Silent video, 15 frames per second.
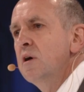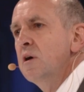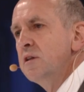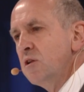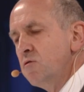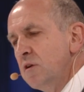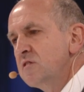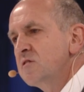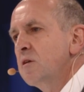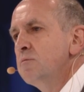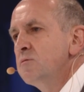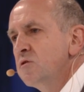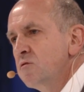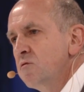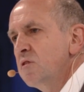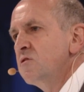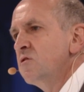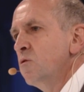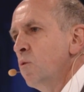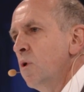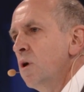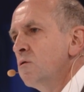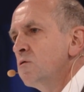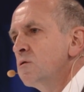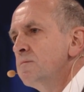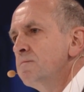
and the rest comes from the rest of the world.